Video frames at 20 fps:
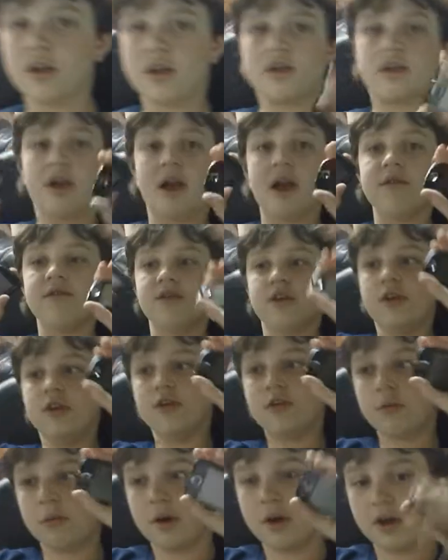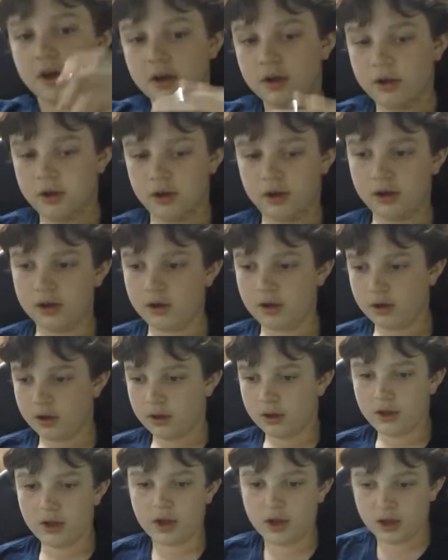Gave these away,
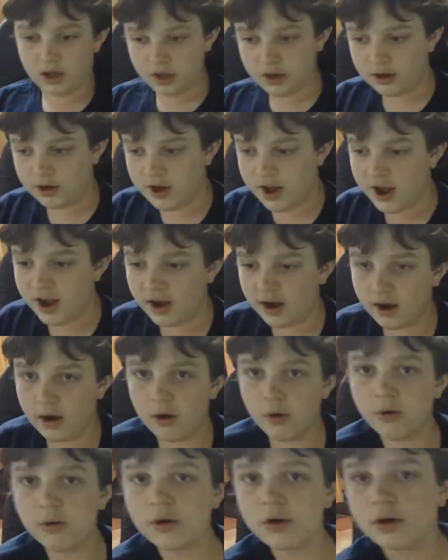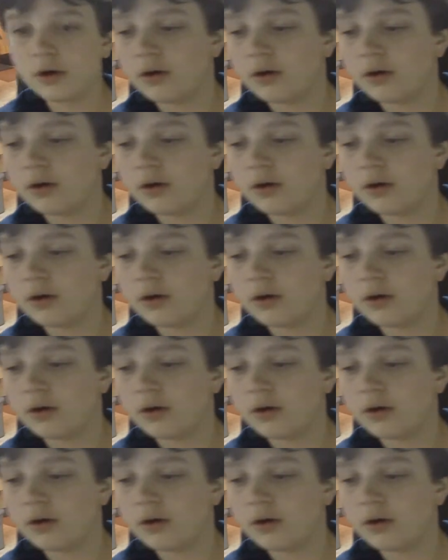and now,